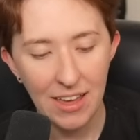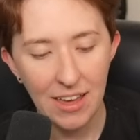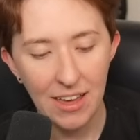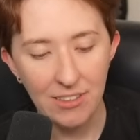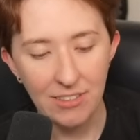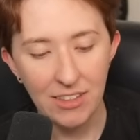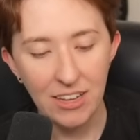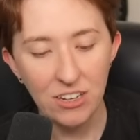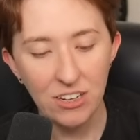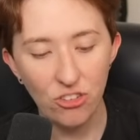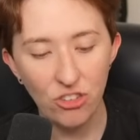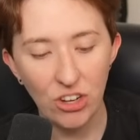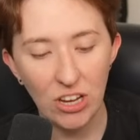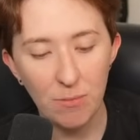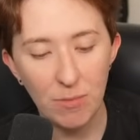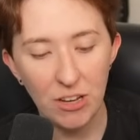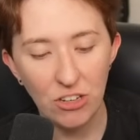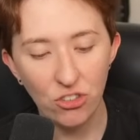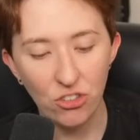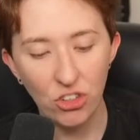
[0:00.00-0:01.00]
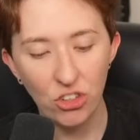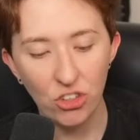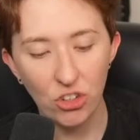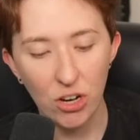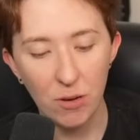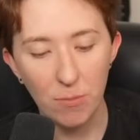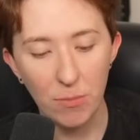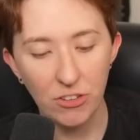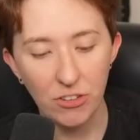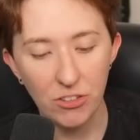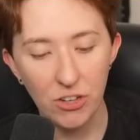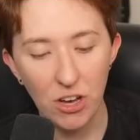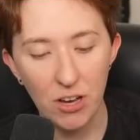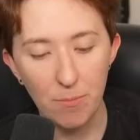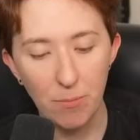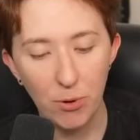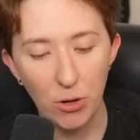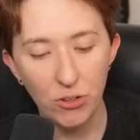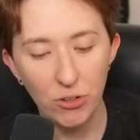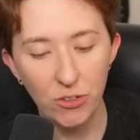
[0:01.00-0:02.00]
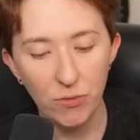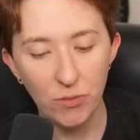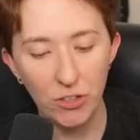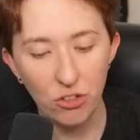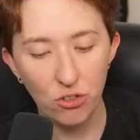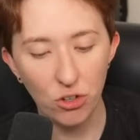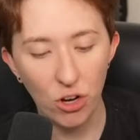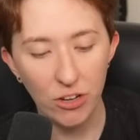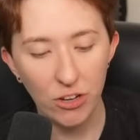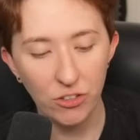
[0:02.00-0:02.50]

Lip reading: Then Jiangman Xishang must not impulsively draw